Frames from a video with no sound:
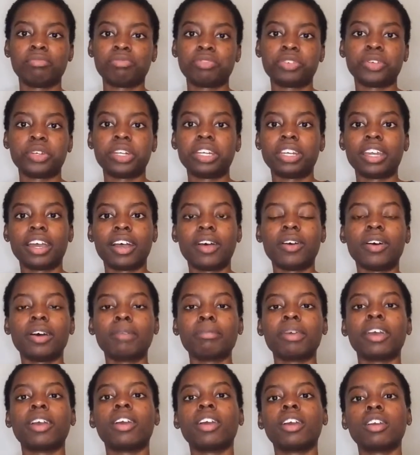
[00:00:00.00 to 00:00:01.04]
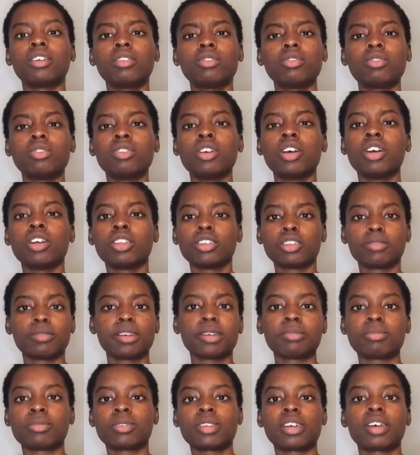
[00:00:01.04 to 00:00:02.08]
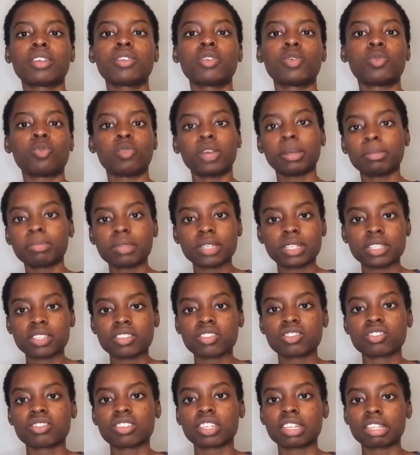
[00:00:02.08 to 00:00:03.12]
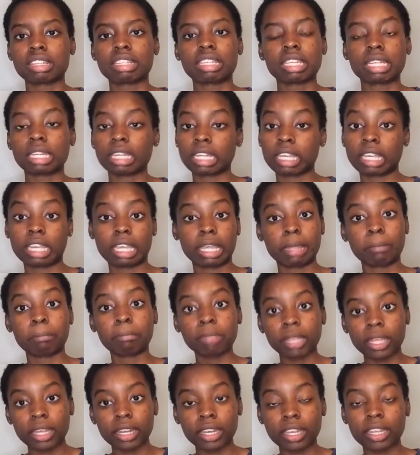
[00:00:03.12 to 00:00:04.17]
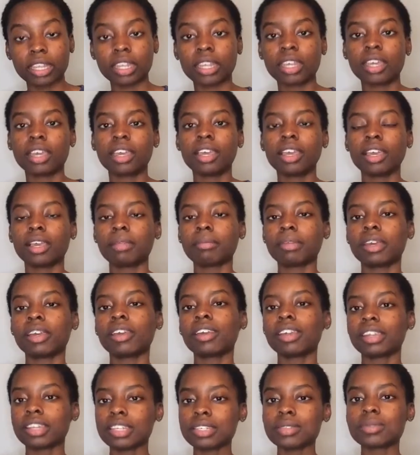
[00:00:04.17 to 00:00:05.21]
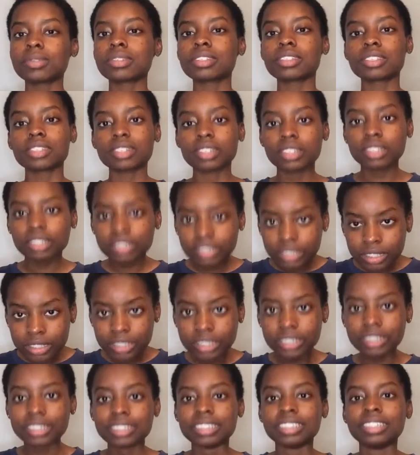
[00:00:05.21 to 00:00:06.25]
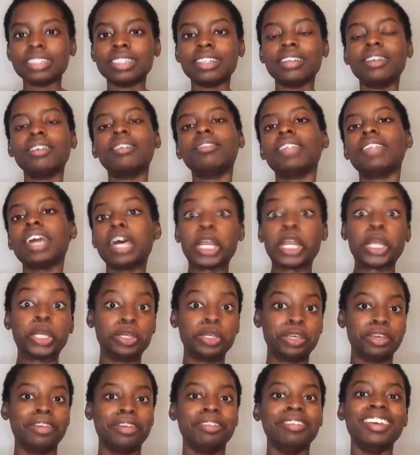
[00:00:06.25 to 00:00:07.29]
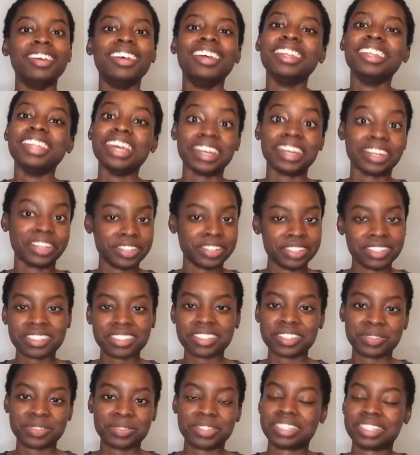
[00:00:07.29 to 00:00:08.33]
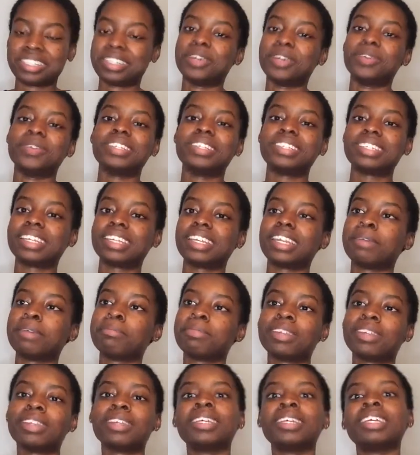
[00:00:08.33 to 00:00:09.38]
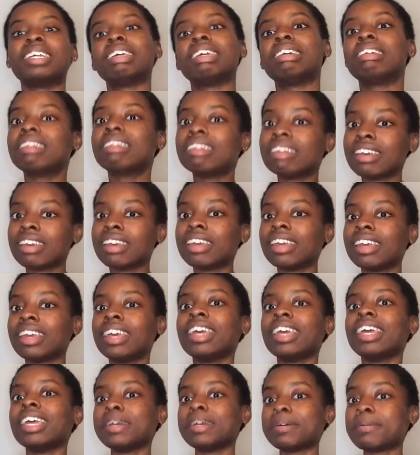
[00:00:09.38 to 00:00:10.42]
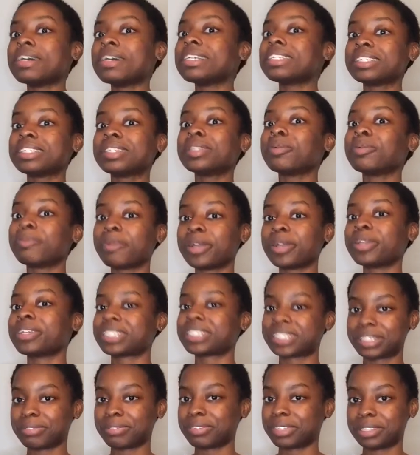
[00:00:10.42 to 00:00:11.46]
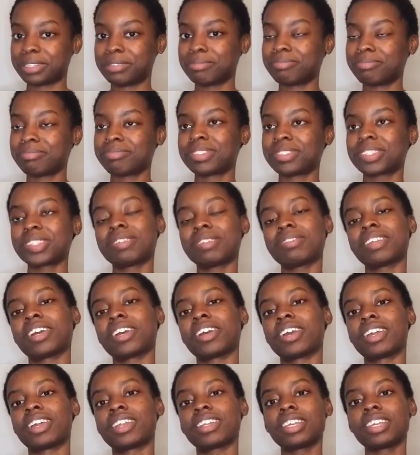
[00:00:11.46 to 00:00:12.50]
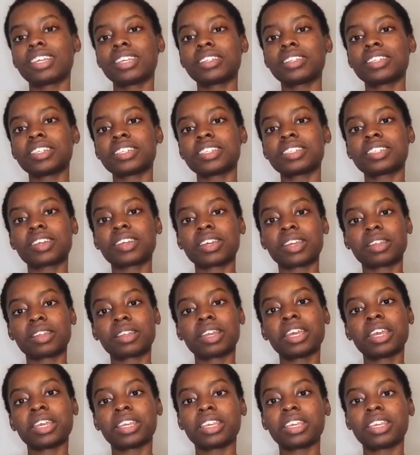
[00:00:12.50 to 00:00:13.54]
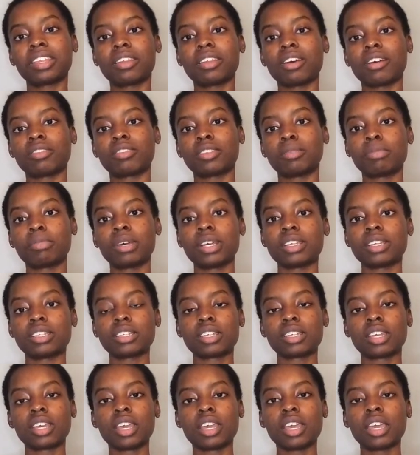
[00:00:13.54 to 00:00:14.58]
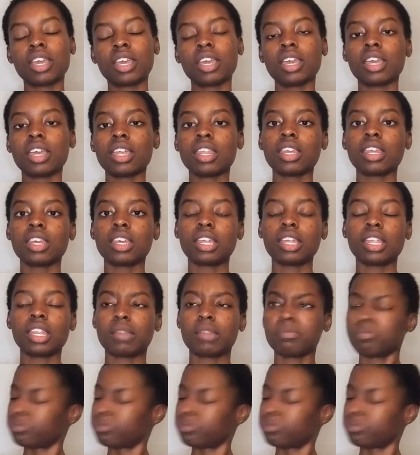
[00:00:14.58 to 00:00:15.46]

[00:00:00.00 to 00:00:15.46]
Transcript: fought it out. I'm like, all right, cool. Nobody pulled out no weapons, nothing. They didn't get bloody. I'm like, all right, this was a not a good situation. I don't want to say that, but it wasn't the worst of them. So I'm like, all right, they start getting off the bus. And then